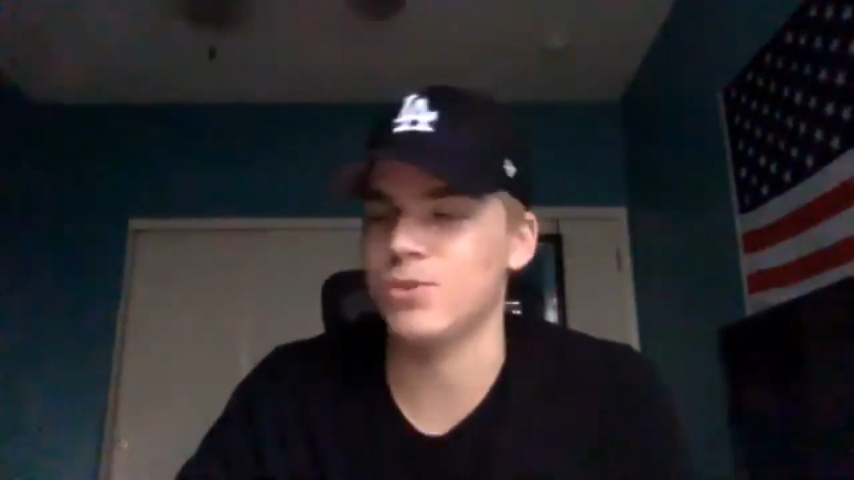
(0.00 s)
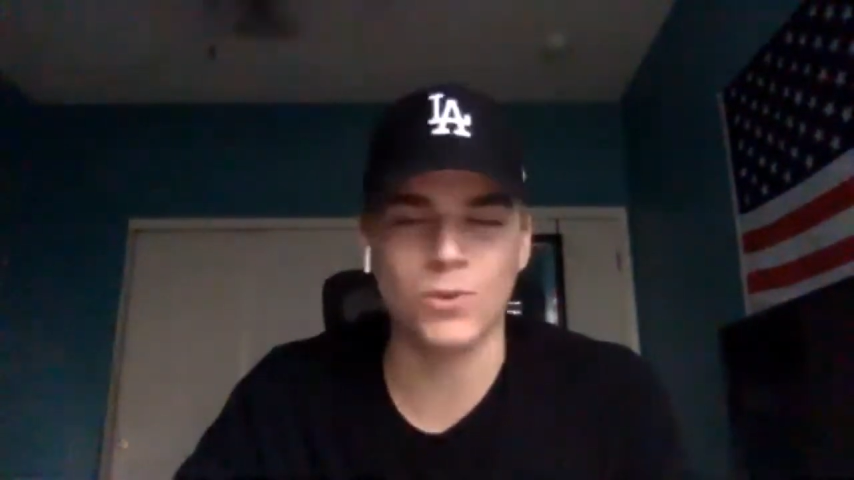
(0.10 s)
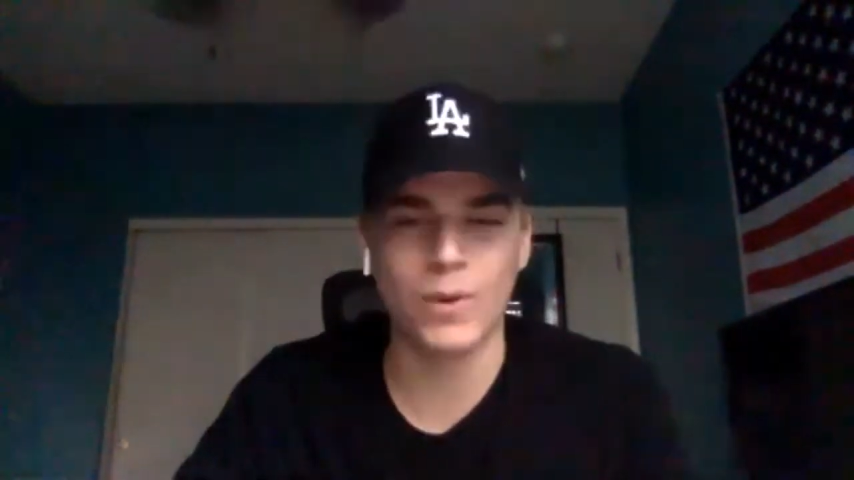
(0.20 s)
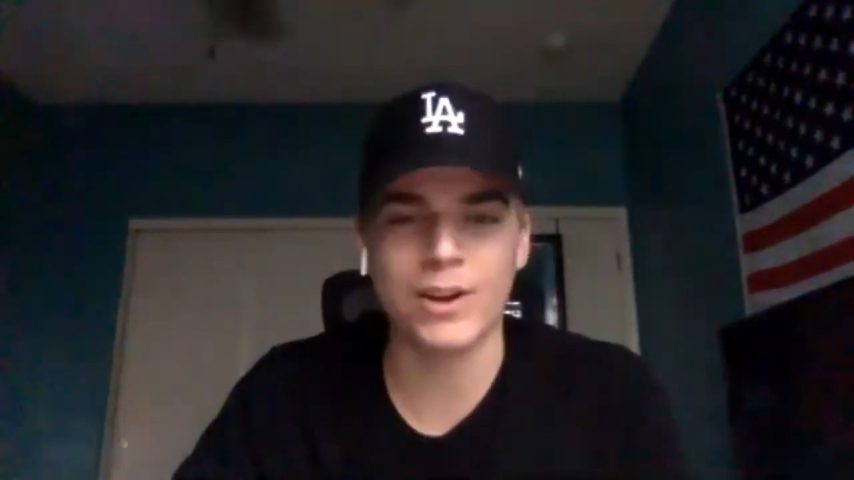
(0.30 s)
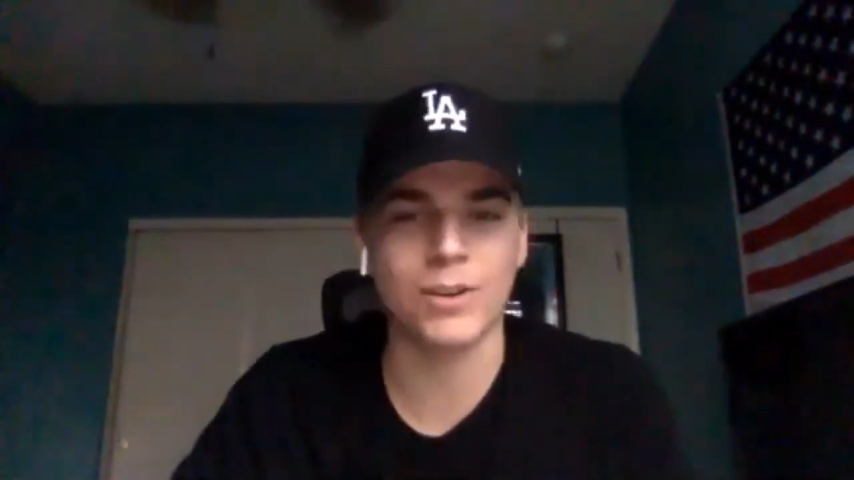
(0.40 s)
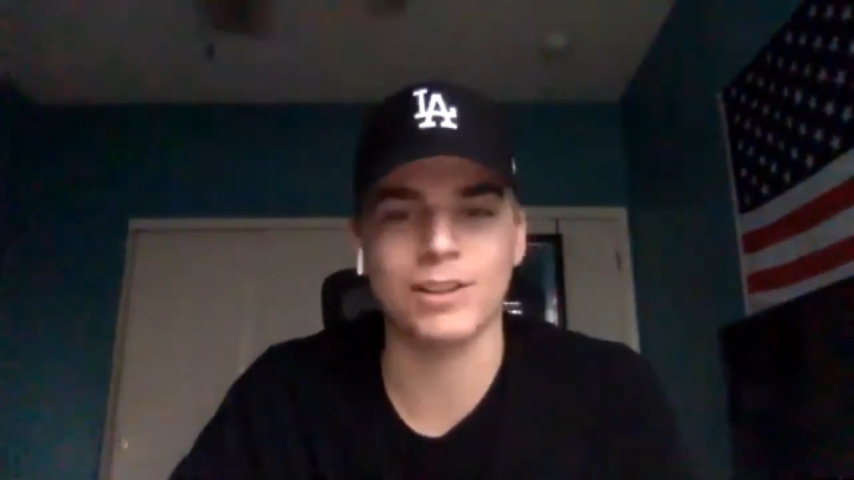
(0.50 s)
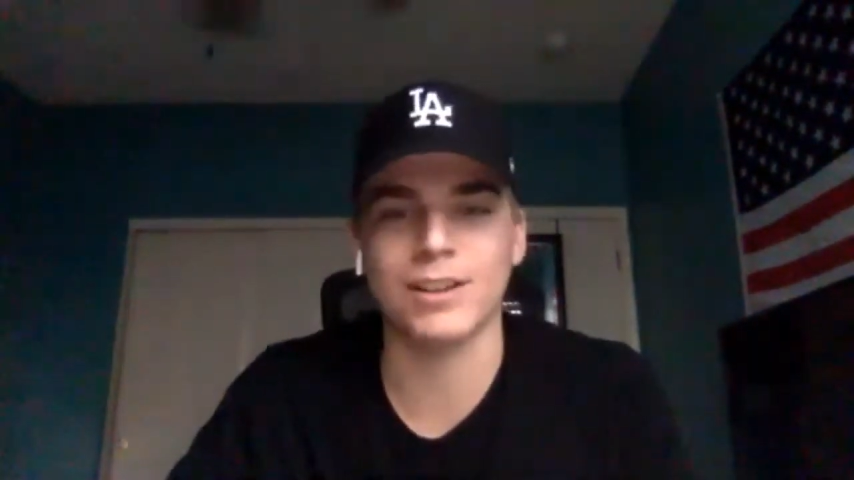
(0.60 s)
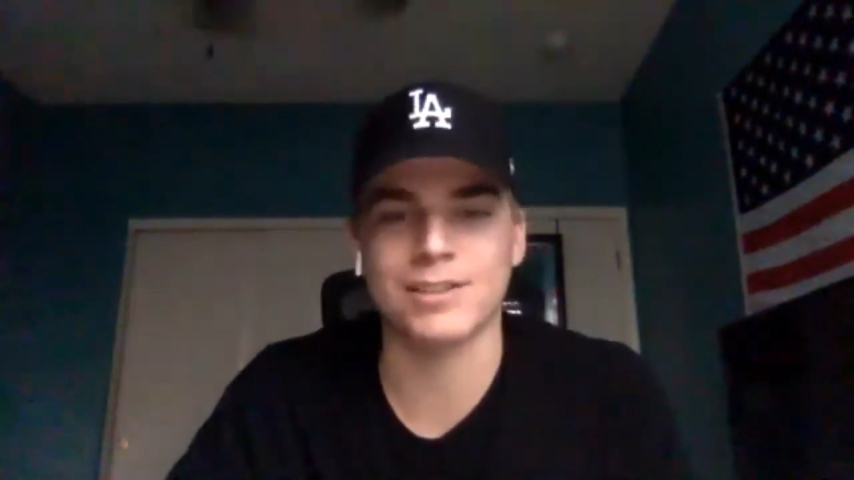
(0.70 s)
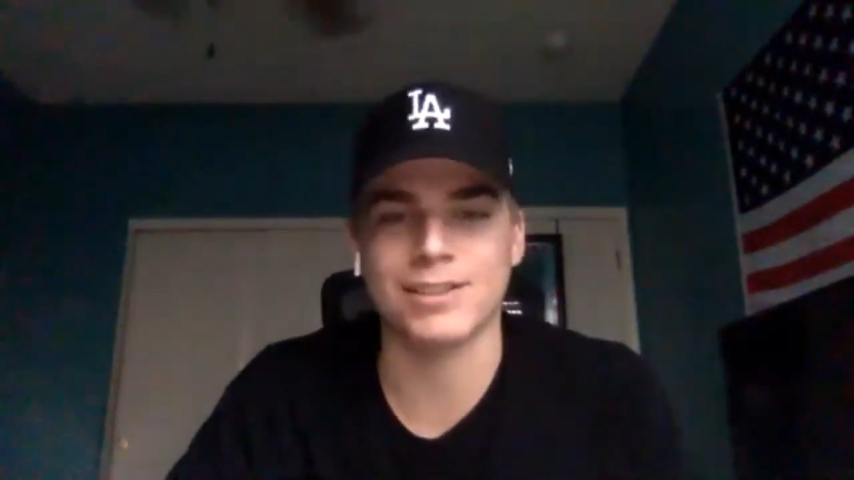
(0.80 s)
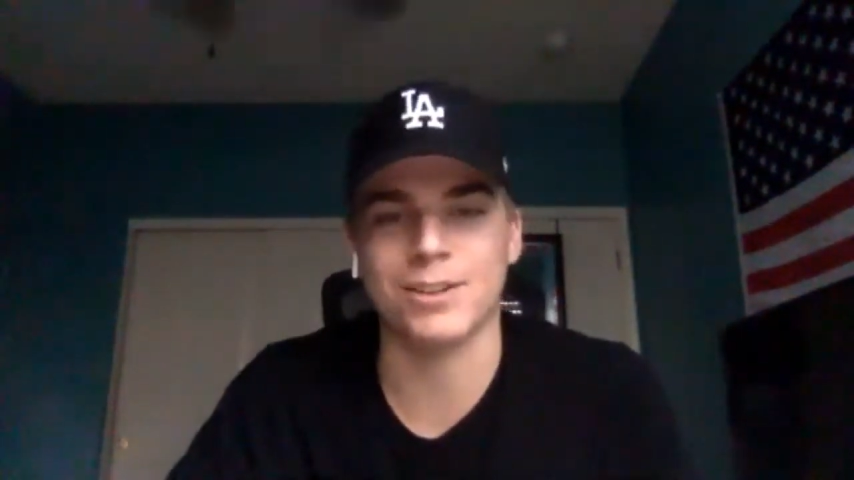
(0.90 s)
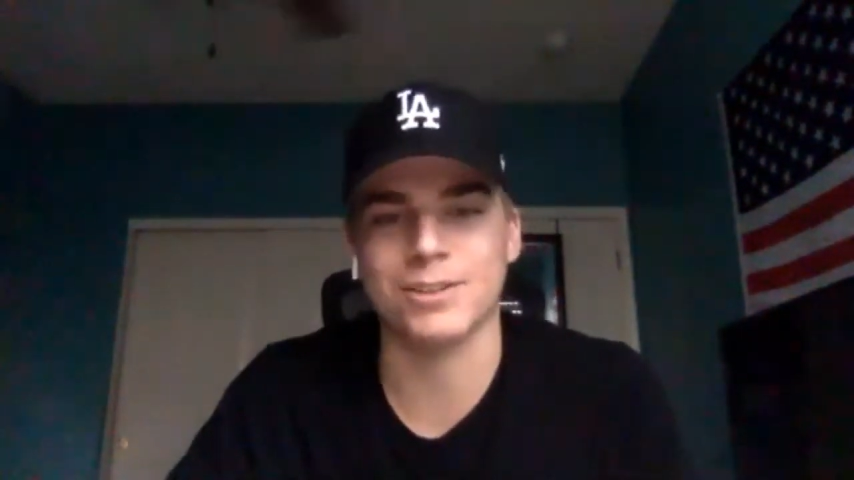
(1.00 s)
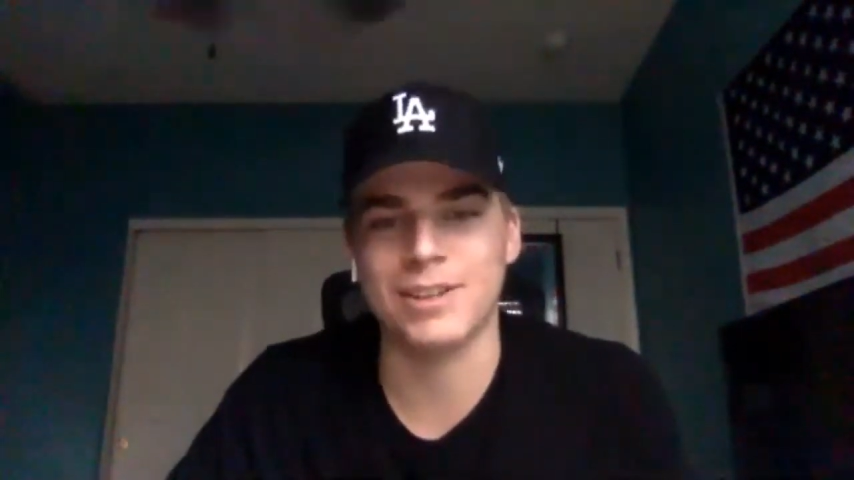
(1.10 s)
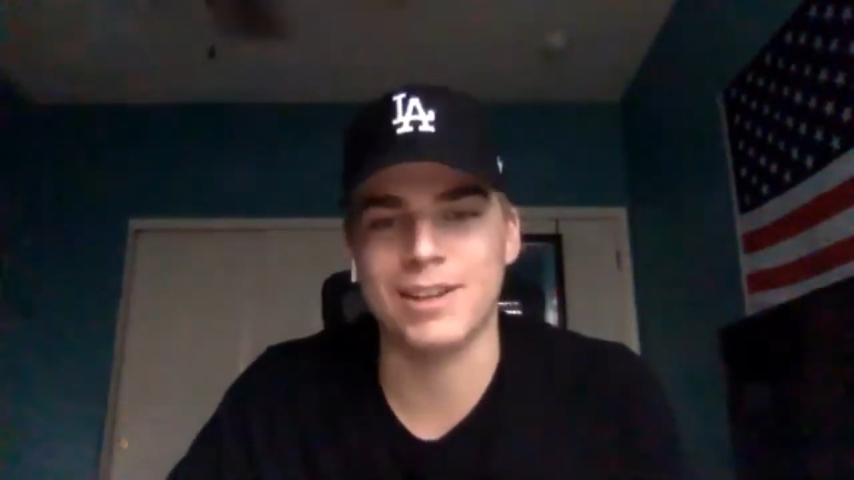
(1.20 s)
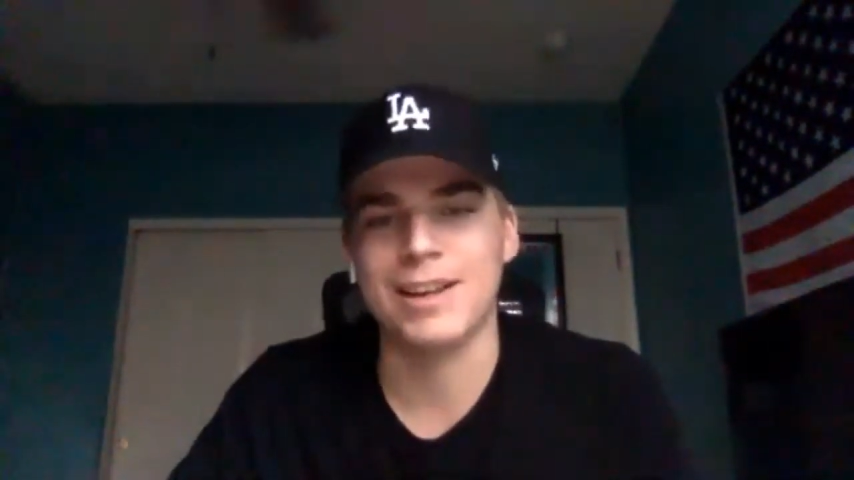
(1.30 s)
Who do I know that does sales?